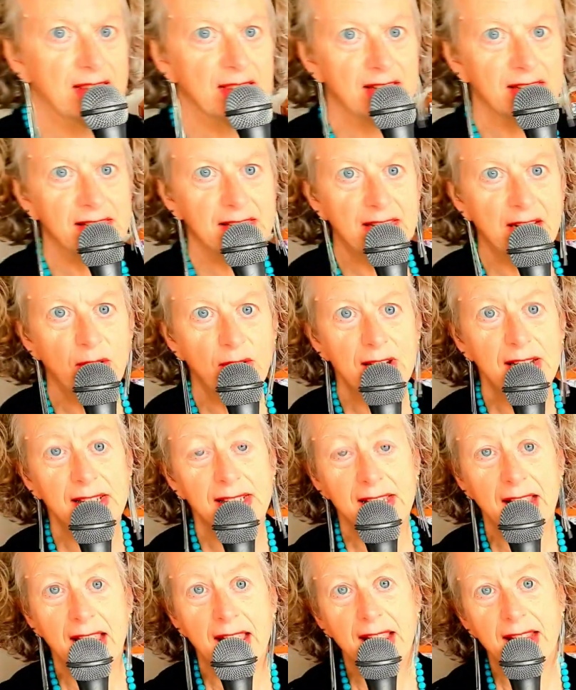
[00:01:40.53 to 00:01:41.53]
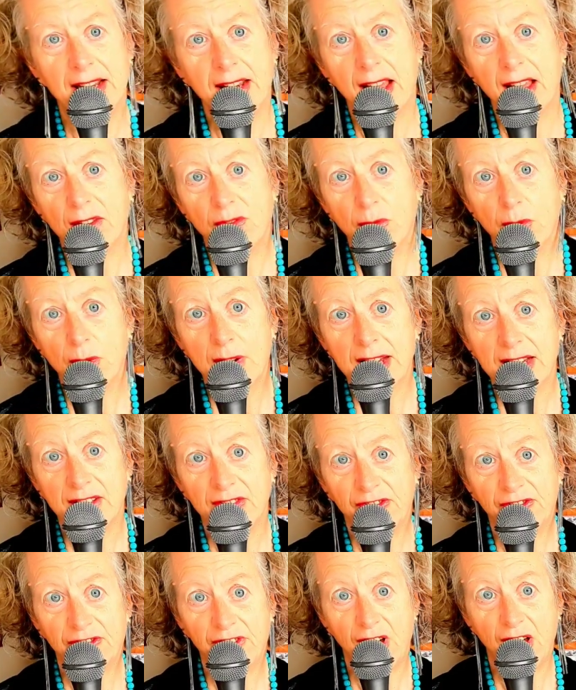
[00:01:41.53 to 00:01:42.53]
in the series and I've
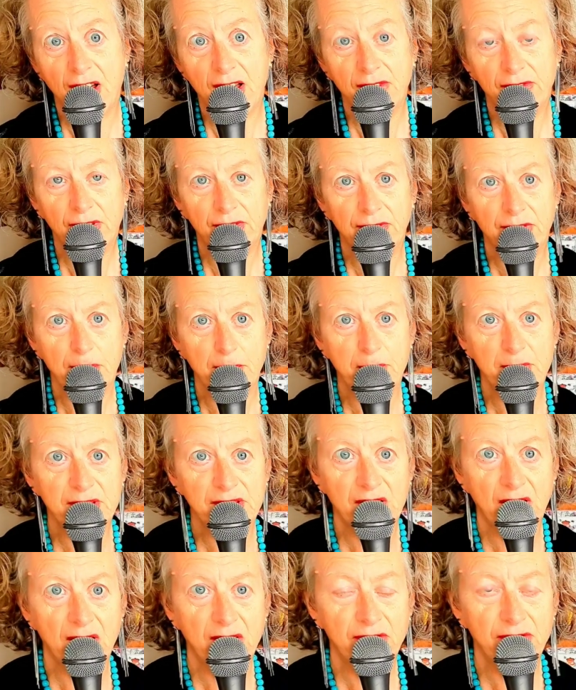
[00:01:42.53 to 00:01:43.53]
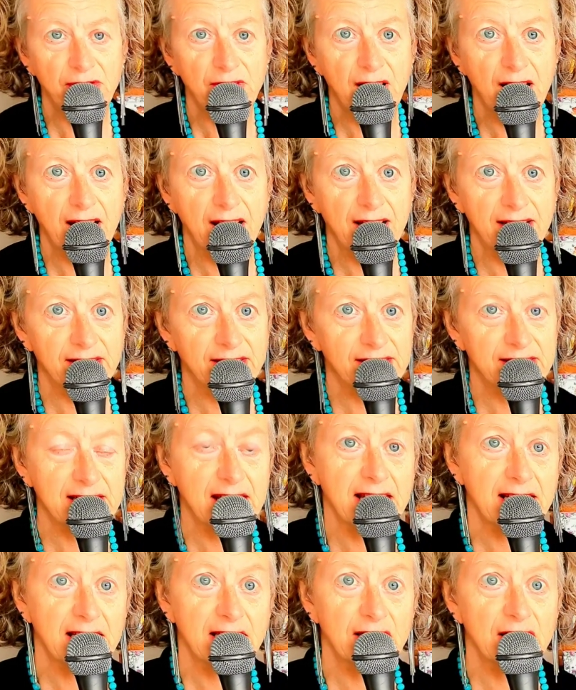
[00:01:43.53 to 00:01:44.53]
read five of them so far. It's
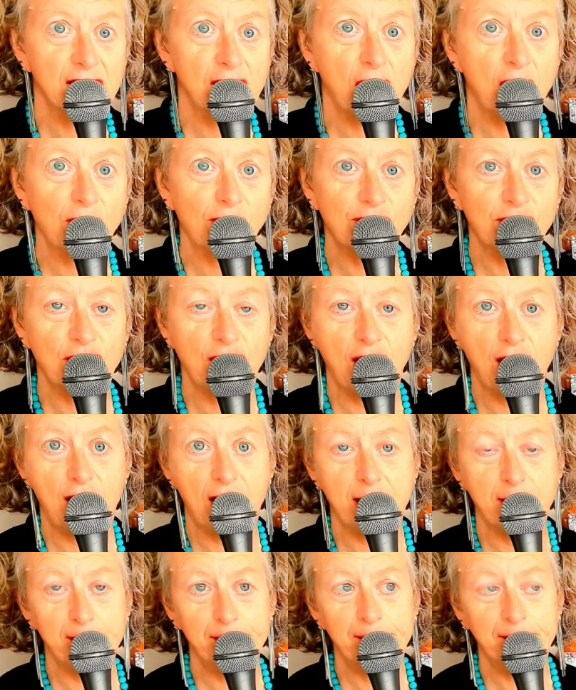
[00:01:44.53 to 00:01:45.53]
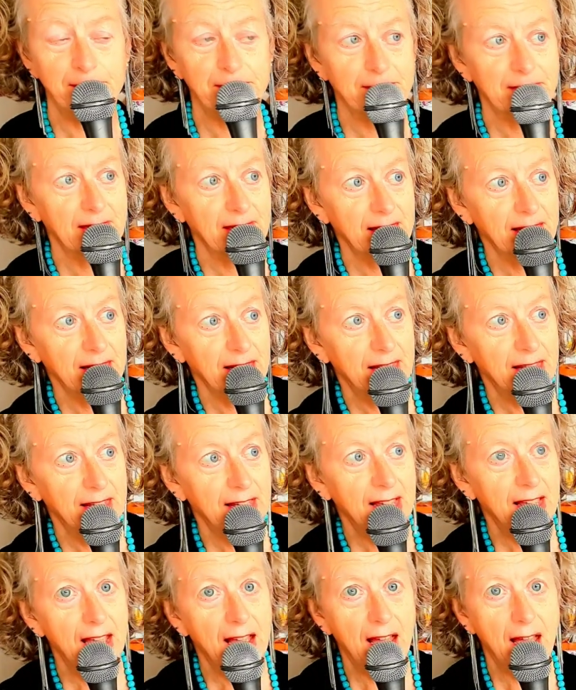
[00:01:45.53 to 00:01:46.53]
taken a long time.
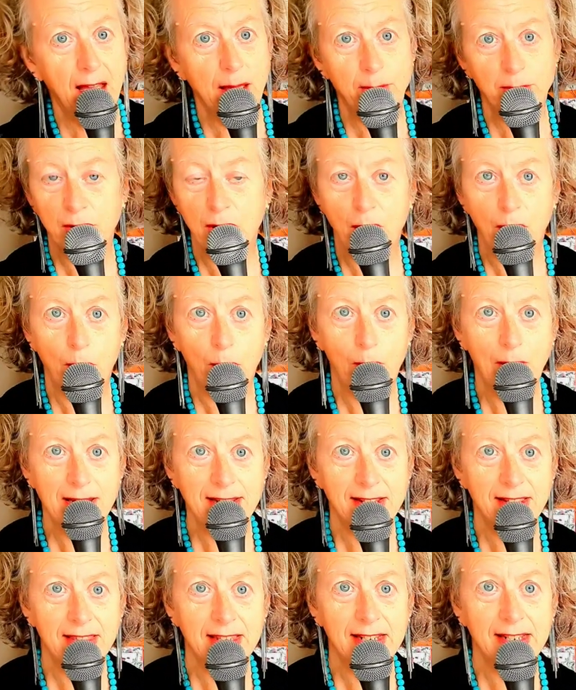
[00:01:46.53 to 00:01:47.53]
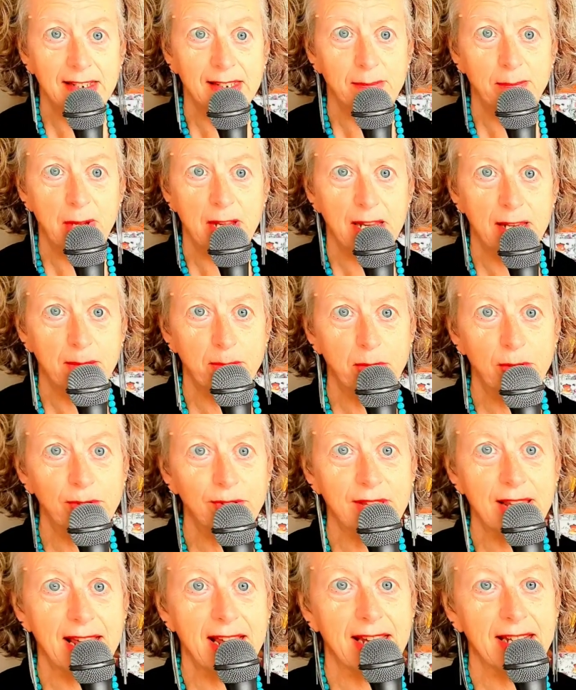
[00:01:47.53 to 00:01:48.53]
I'm not one of these
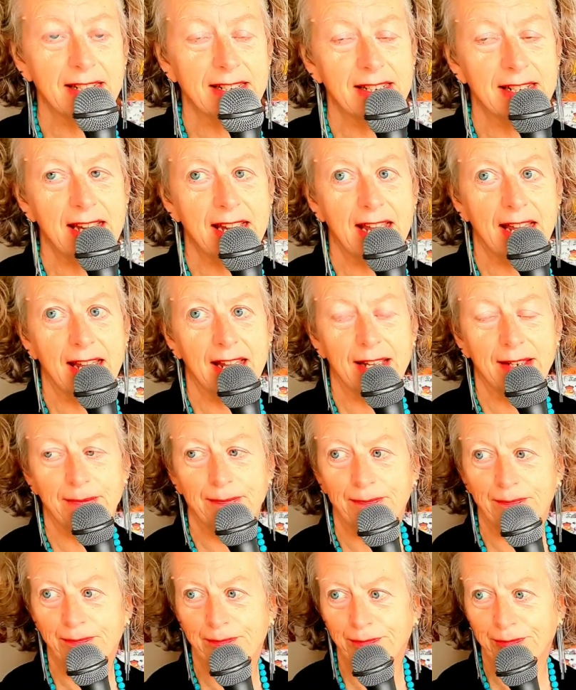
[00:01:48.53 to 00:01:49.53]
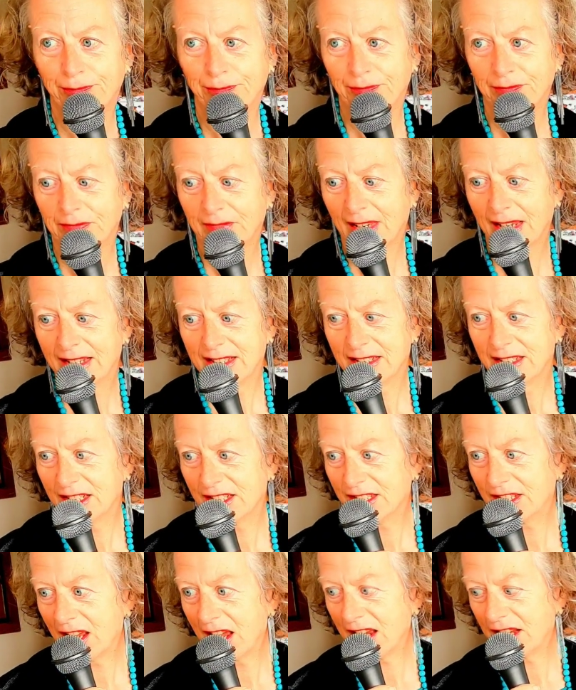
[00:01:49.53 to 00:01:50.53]
people that um,
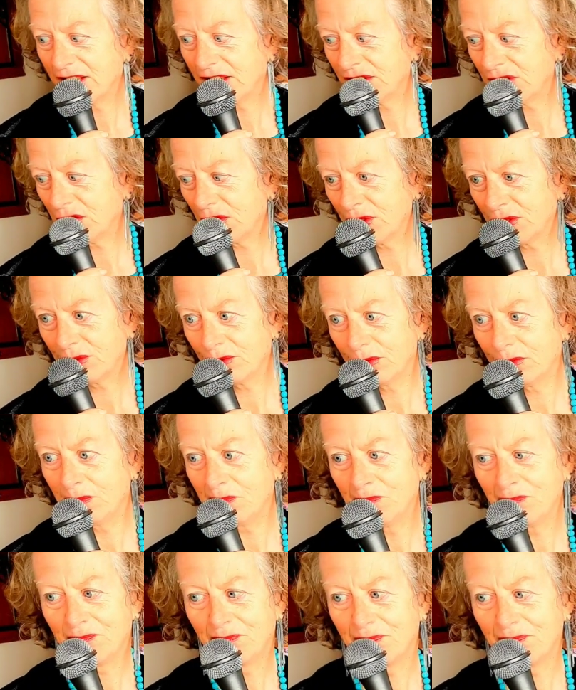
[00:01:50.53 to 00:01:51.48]
decides to